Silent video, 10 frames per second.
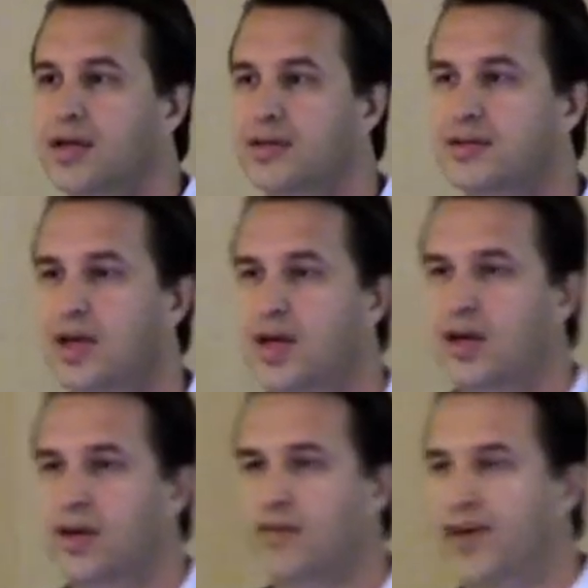Is
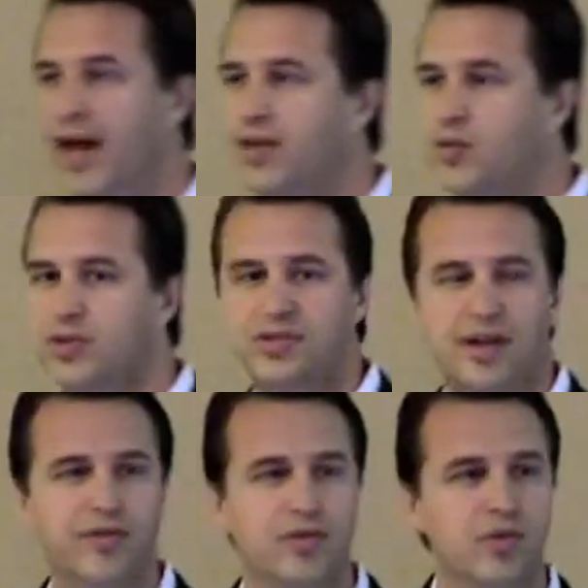you know, value is
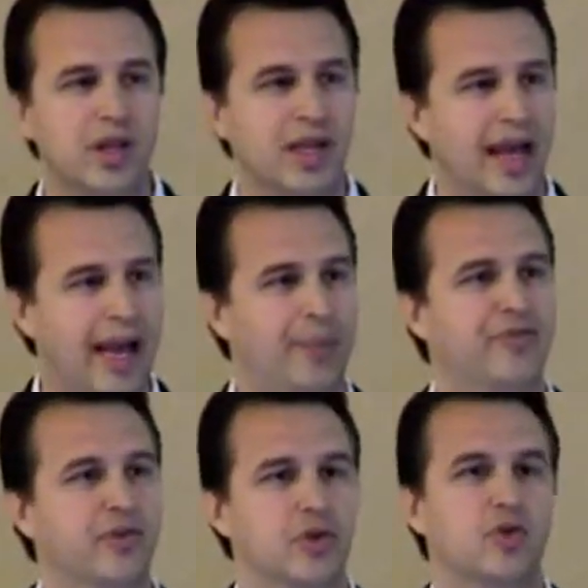never really an
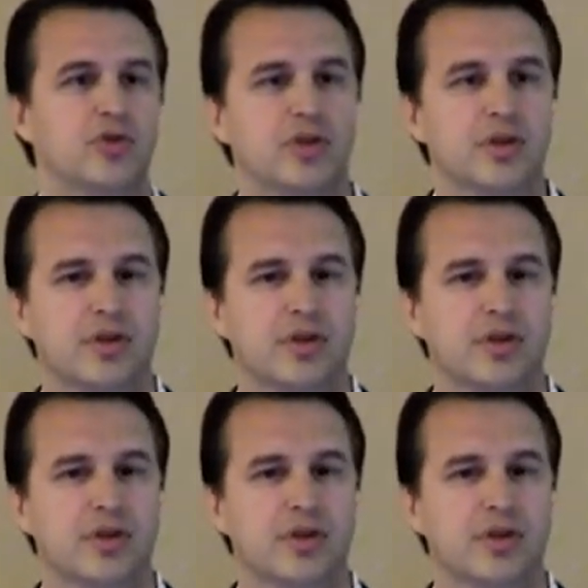absolute